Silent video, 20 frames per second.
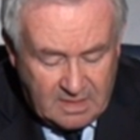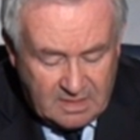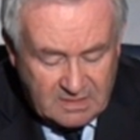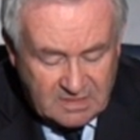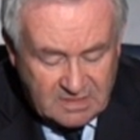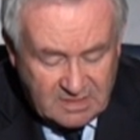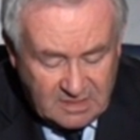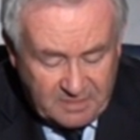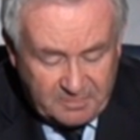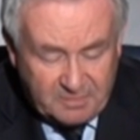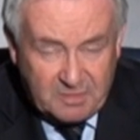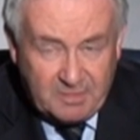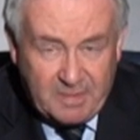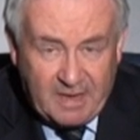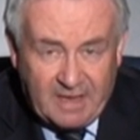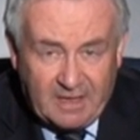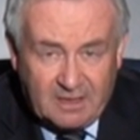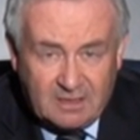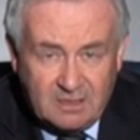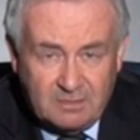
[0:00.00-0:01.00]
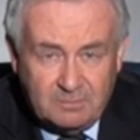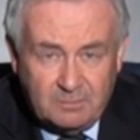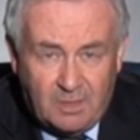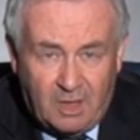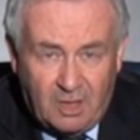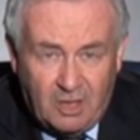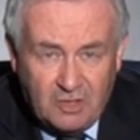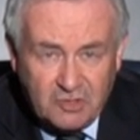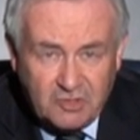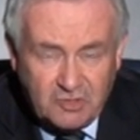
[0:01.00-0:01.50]
slipped back
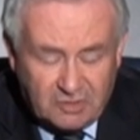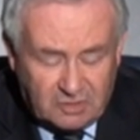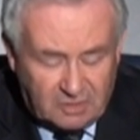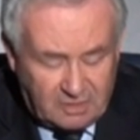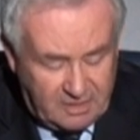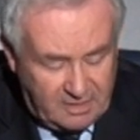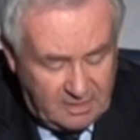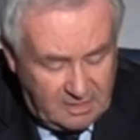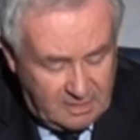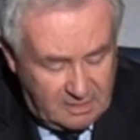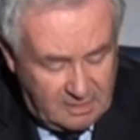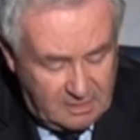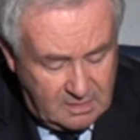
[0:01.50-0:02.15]
marginally